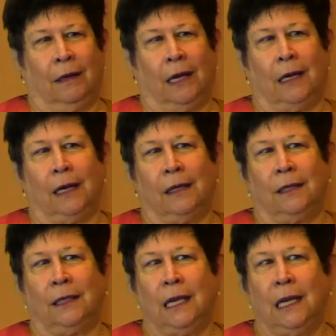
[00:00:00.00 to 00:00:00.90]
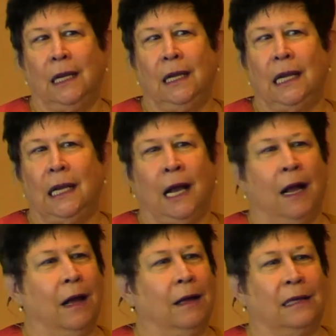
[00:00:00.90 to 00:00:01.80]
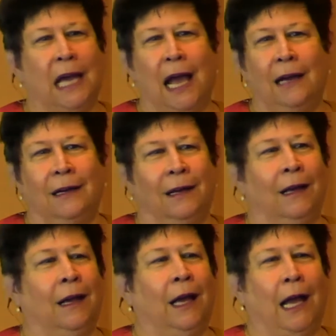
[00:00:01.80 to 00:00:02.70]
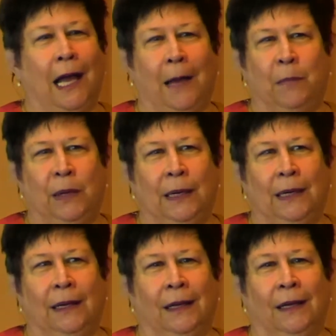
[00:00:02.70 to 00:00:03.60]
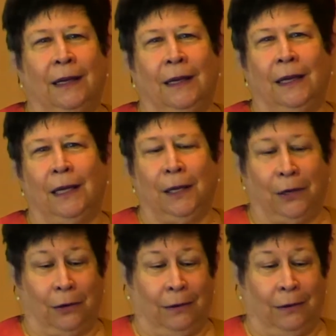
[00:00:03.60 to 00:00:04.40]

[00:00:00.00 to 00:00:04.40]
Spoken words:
And I see that happening here.